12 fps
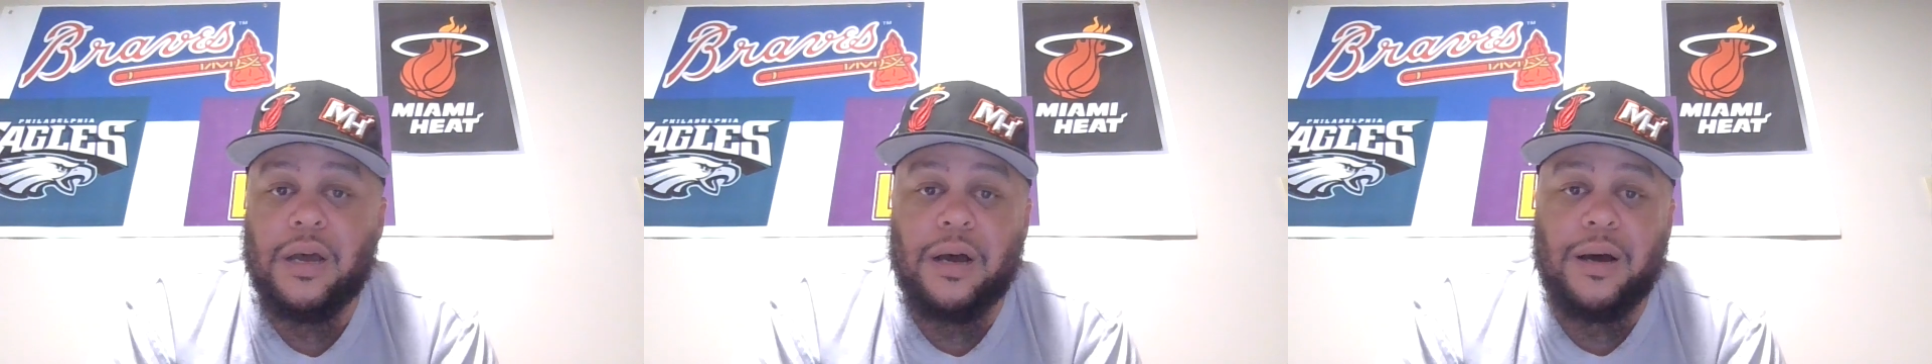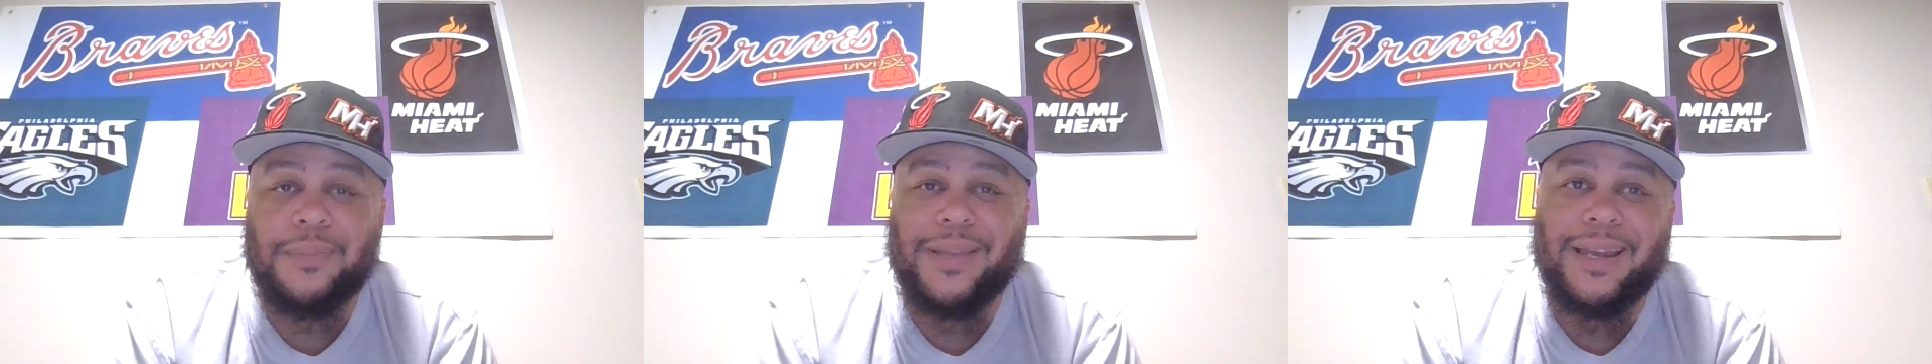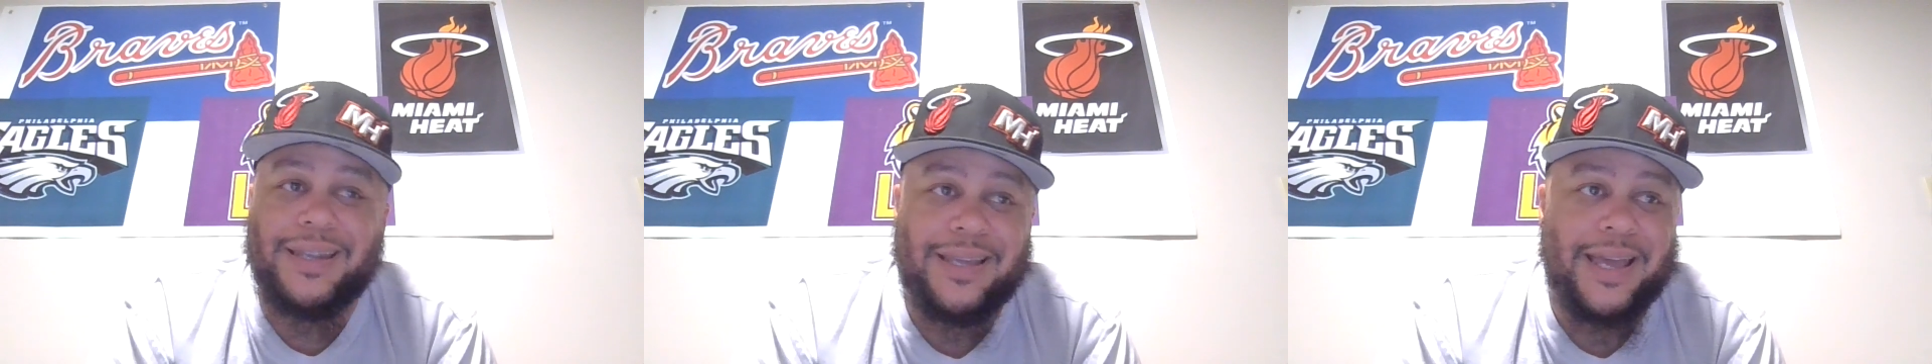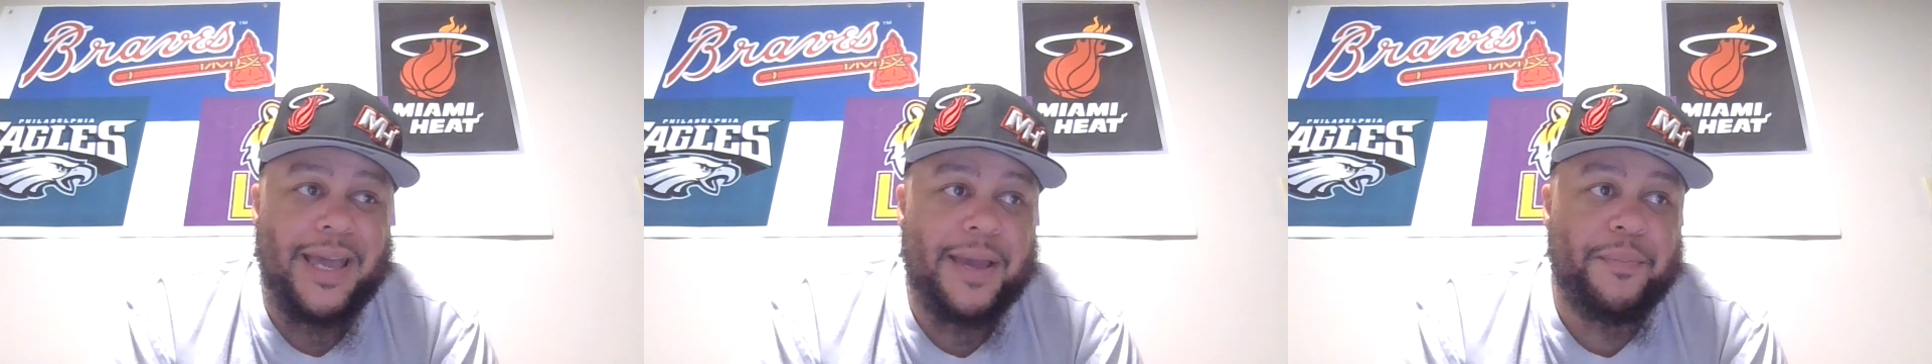that
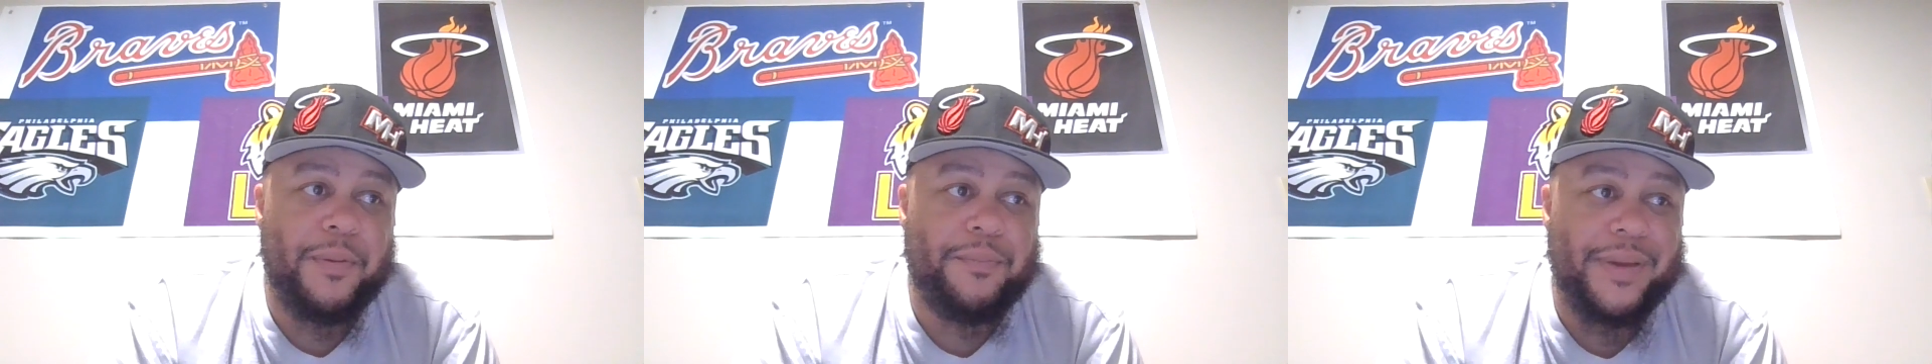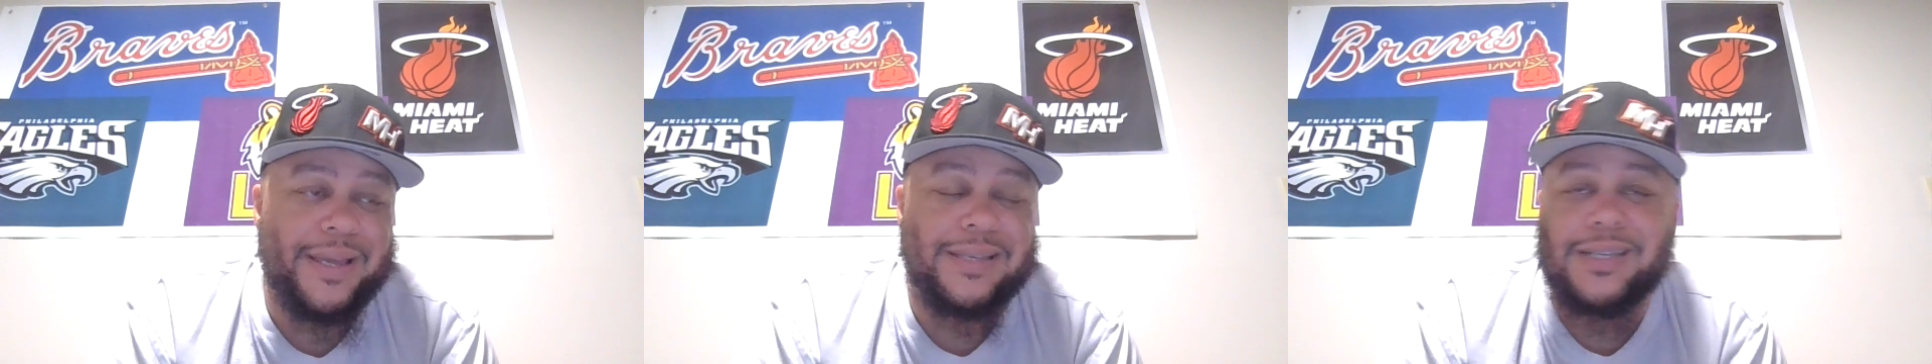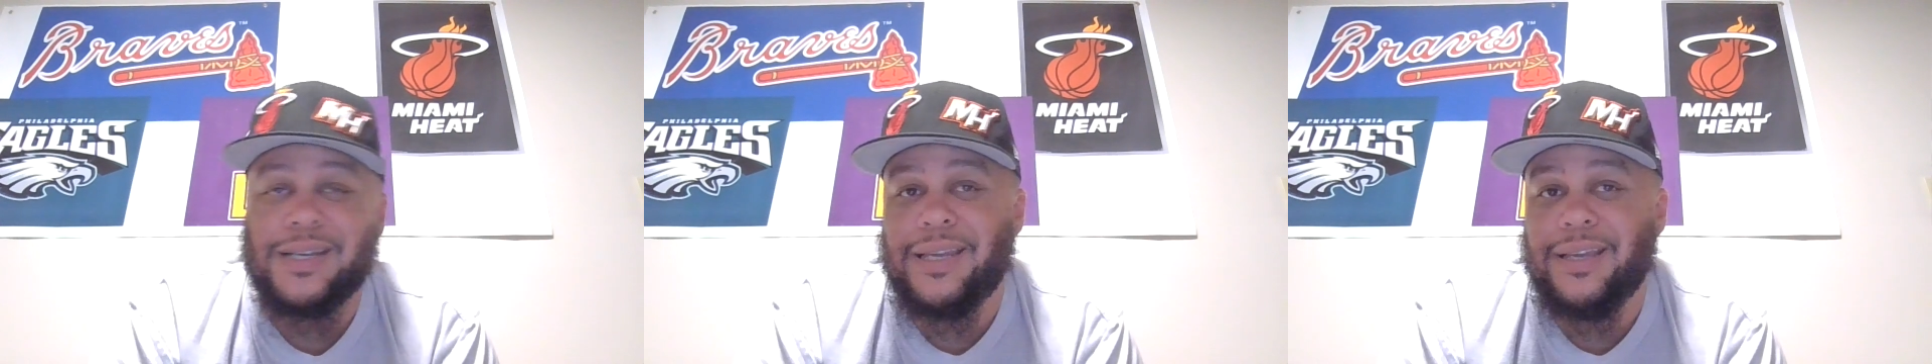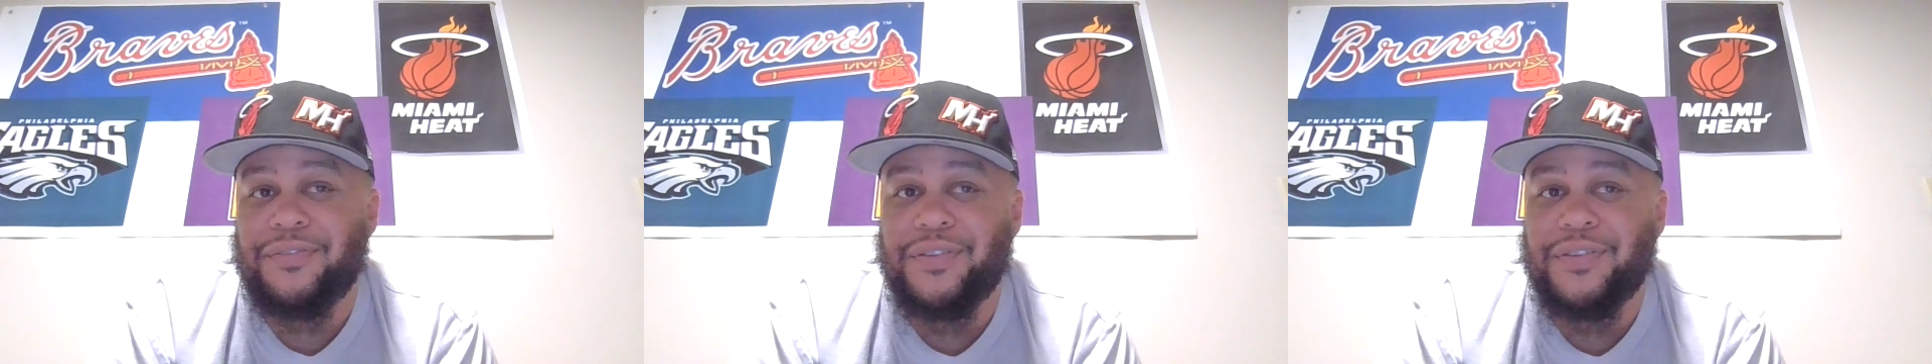he had. But basically,